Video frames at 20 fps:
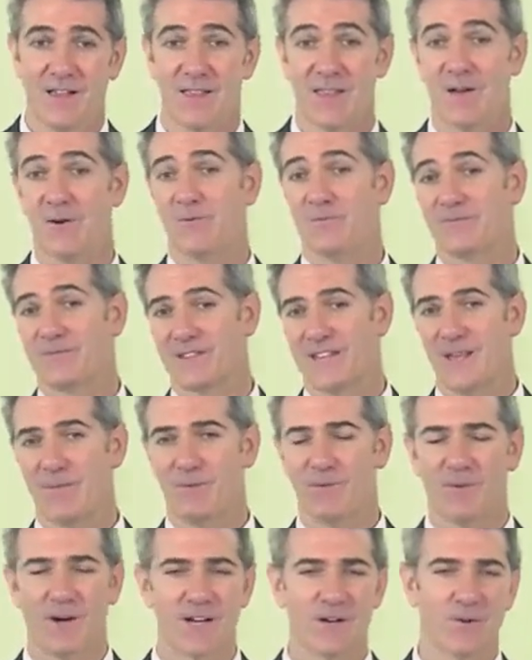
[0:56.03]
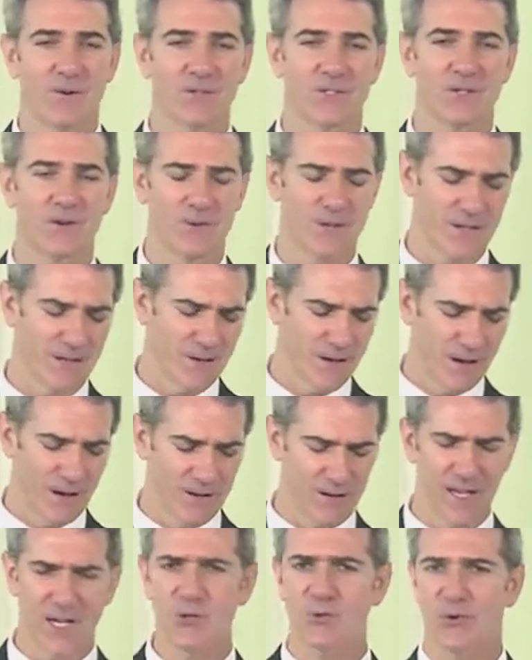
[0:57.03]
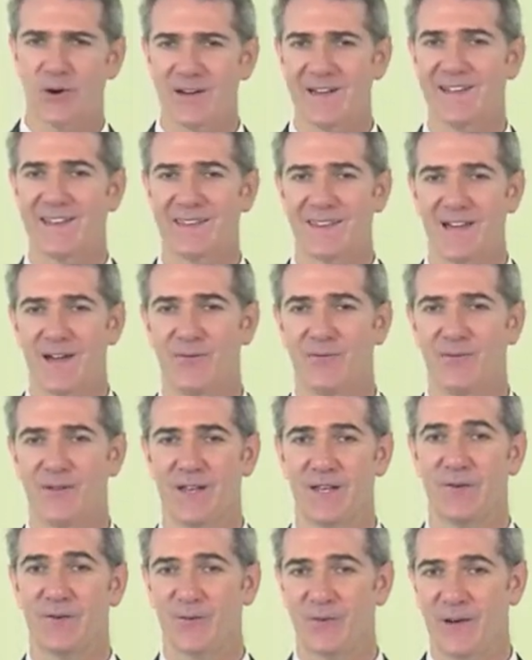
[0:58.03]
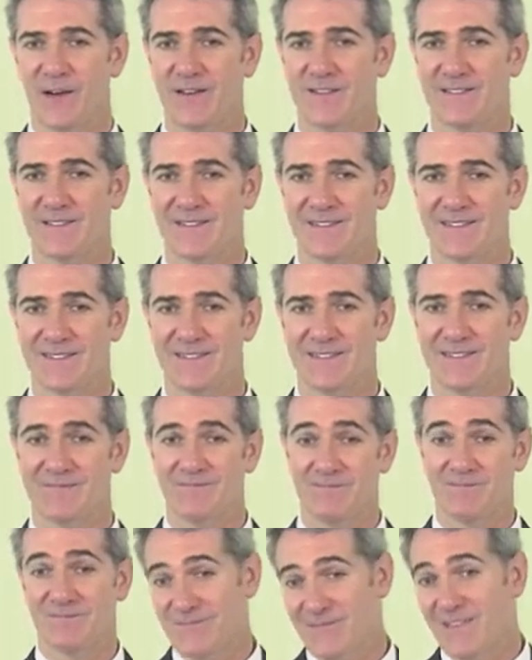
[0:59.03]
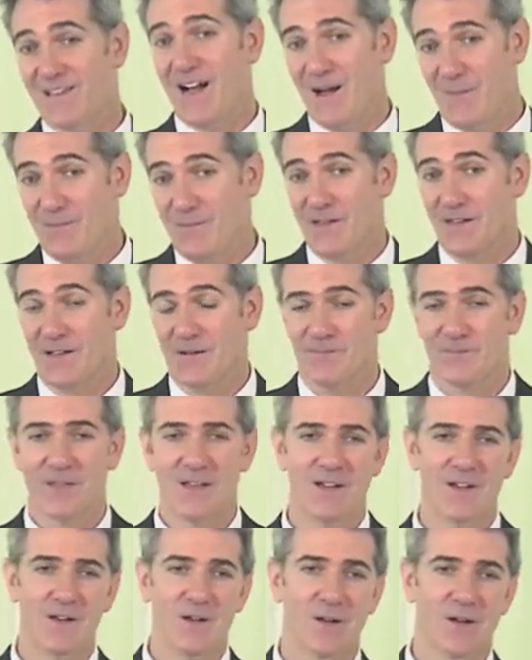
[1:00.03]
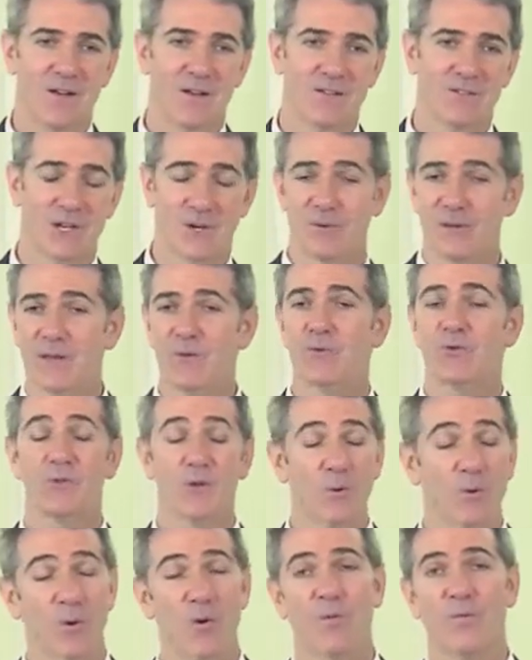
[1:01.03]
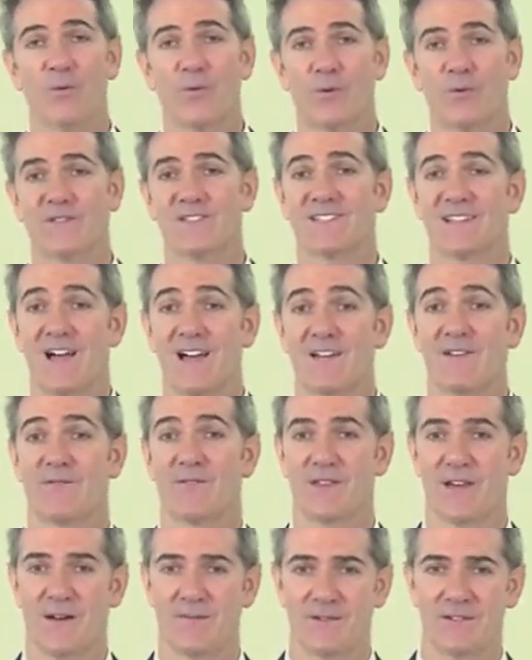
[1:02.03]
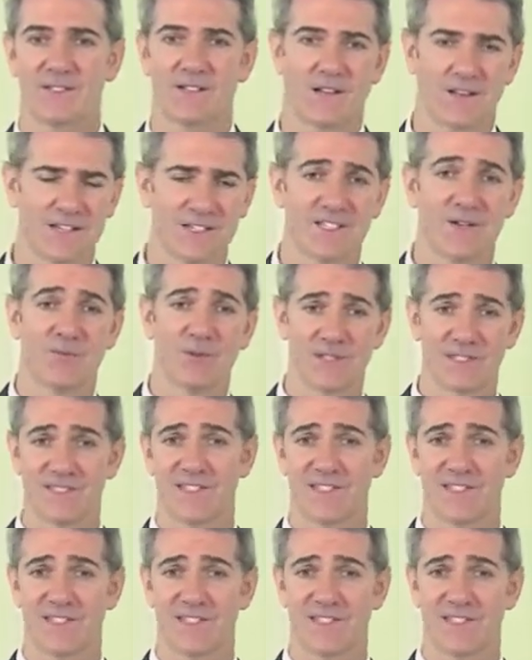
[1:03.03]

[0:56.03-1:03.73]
Now, keep in mind also that electronic theft, in effect, is copying. Generally, there's no overt sign of theft. It's not like someone's